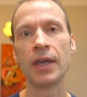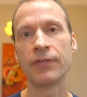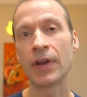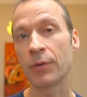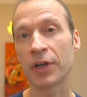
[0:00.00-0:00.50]

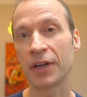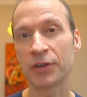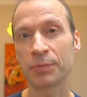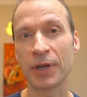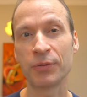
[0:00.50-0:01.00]
If anyone can
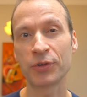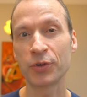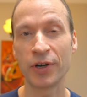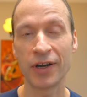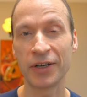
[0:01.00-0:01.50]
explain what's
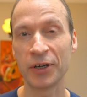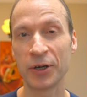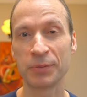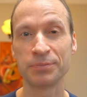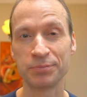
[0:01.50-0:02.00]
going on
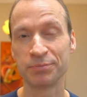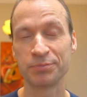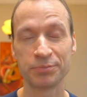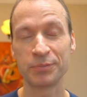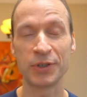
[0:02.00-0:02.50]
here,
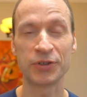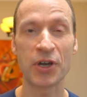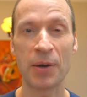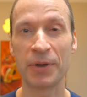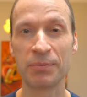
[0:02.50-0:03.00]
please
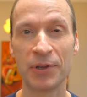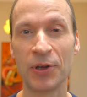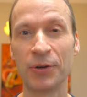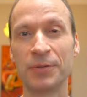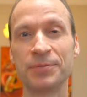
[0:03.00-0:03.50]
comment
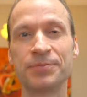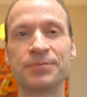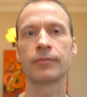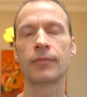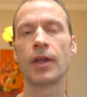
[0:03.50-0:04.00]
below.
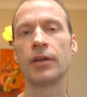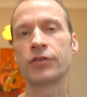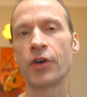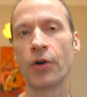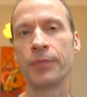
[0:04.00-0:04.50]

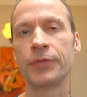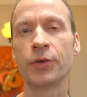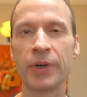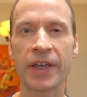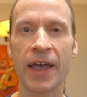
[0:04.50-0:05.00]
So to
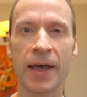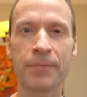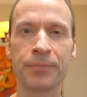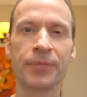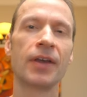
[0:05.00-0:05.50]

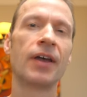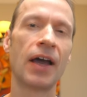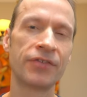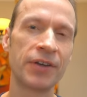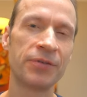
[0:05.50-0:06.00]
recap,
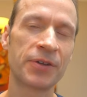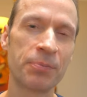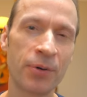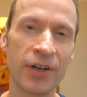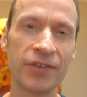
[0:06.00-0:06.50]
I've seen some
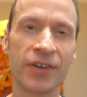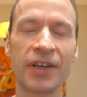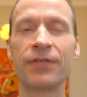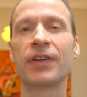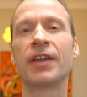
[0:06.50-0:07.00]
pretty
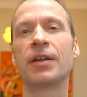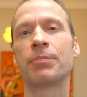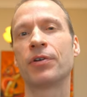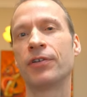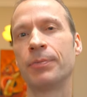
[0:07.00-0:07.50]
significant
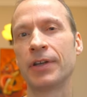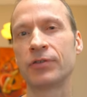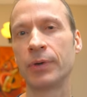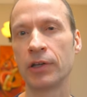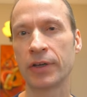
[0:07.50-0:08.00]

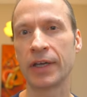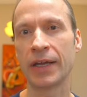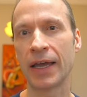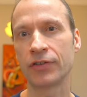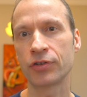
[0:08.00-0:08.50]
improvements when looking
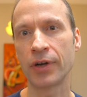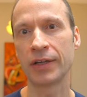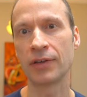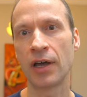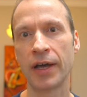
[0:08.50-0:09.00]
at
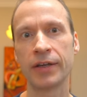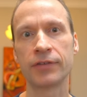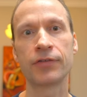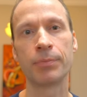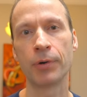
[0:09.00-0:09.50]
trend
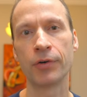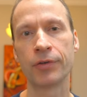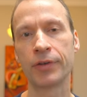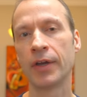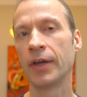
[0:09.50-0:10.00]
lines for both
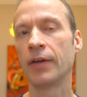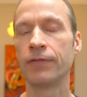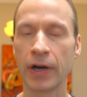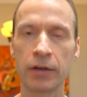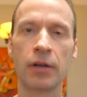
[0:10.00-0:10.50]

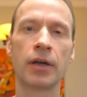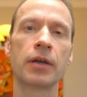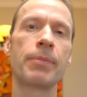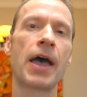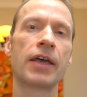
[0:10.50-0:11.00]
vital lung
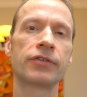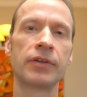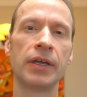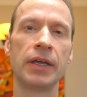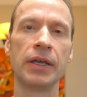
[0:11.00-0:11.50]

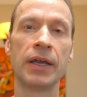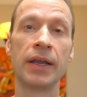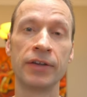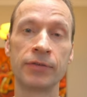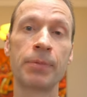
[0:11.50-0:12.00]
capacity and
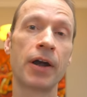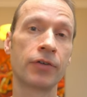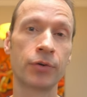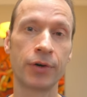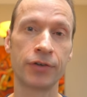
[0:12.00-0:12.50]

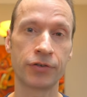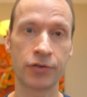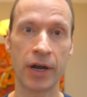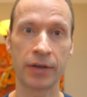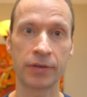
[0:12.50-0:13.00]
inspiratory
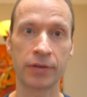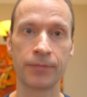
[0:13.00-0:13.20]
strength.